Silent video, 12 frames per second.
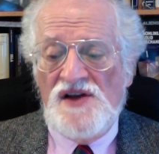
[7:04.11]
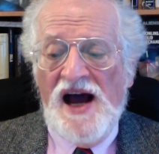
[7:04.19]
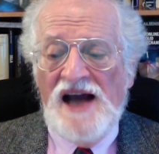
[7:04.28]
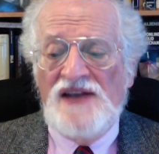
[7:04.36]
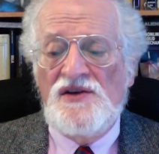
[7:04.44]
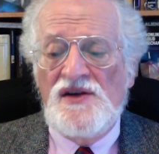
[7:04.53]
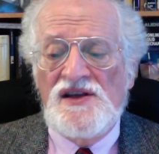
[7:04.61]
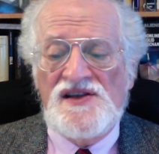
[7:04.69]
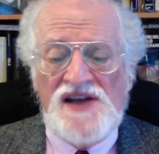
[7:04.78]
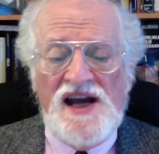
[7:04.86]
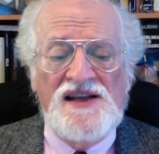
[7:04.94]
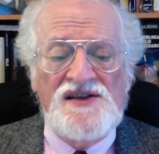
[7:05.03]
either in the
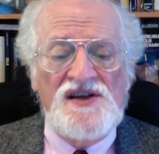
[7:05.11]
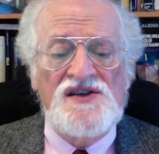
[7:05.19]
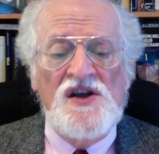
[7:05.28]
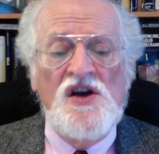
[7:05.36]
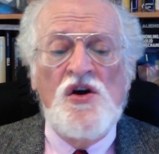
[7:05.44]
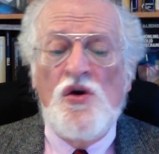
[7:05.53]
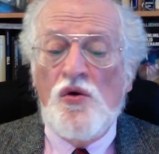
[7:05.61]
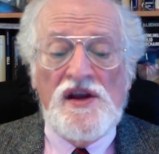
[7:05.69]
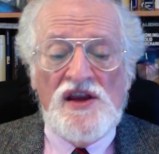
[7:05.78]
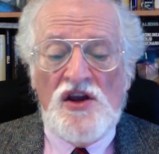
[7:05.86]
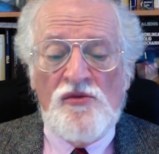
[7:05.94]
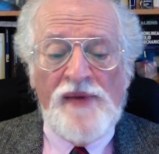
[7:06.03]
sciences or in
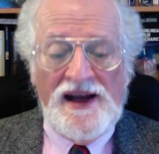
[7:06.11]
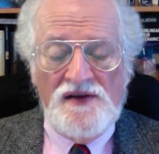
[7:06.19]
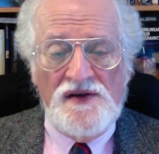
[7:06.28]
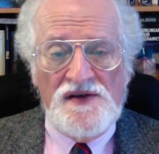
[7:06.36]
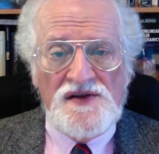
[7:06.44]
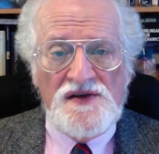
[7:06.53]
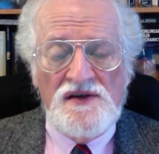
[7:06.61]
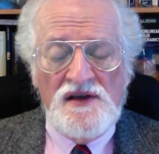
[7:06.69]
the humanities.